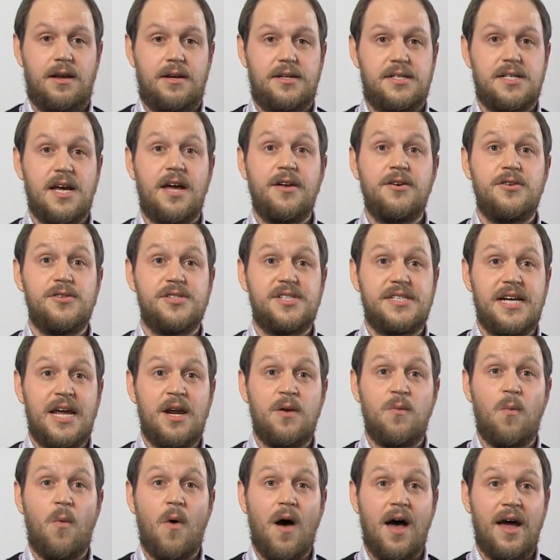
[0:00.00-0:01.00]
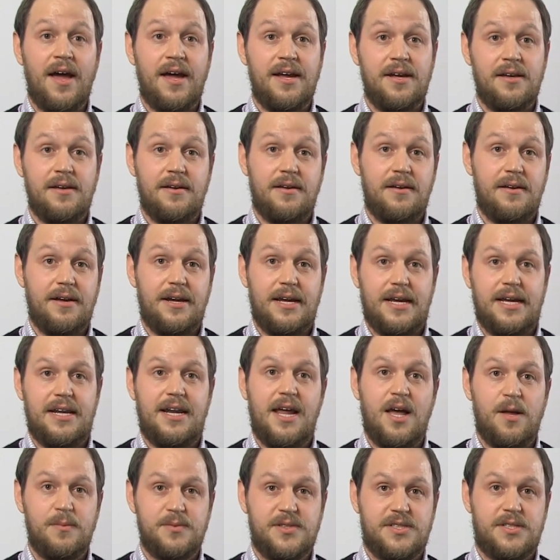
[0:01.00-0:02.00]
To understand why, it
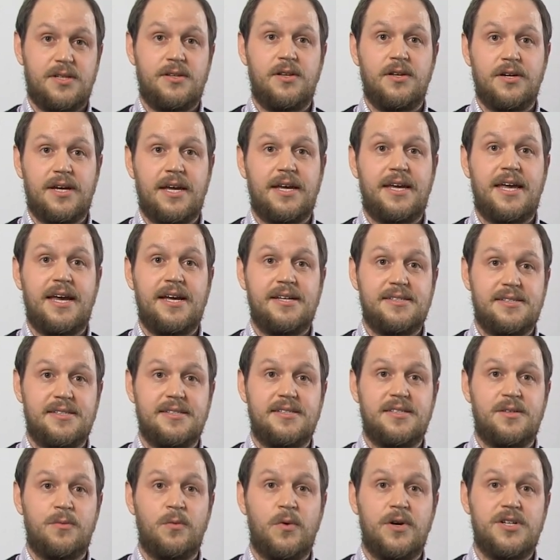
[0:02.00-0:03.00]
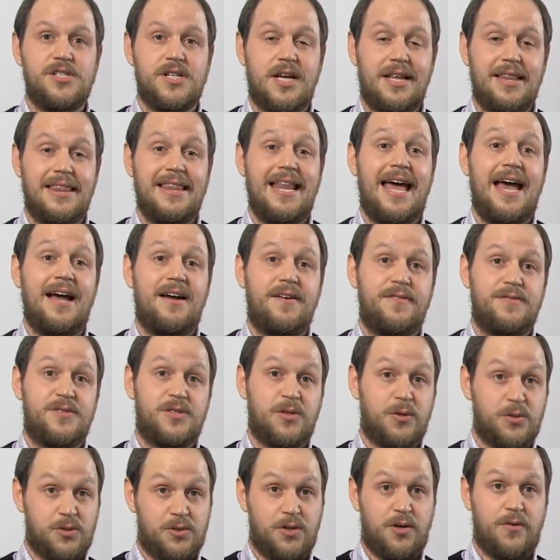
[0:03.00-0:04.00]
helps to look at cases in which a lack of
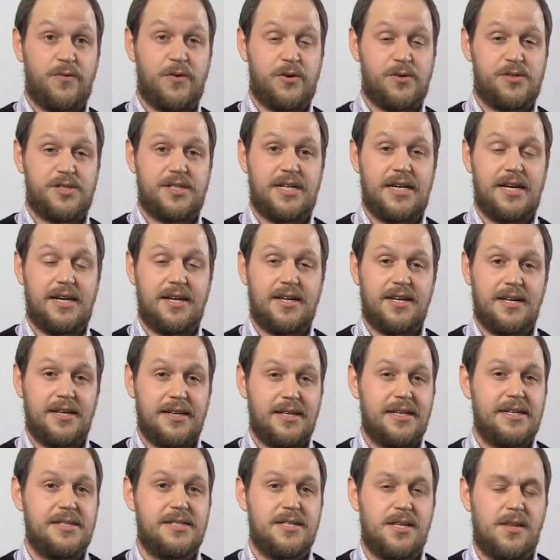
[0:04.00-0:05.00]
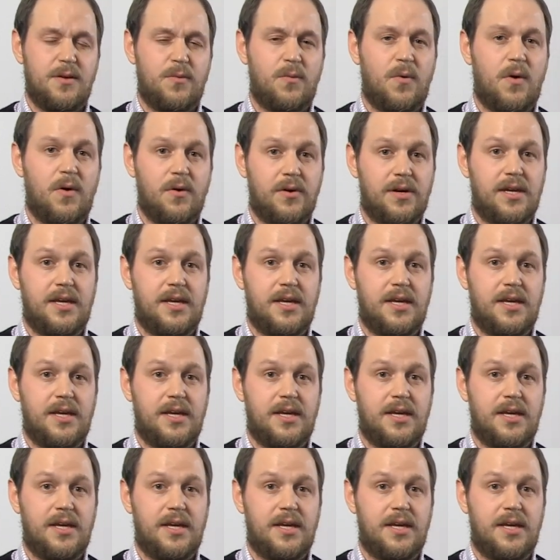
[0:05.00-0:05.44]
social diversity can lead to the wrong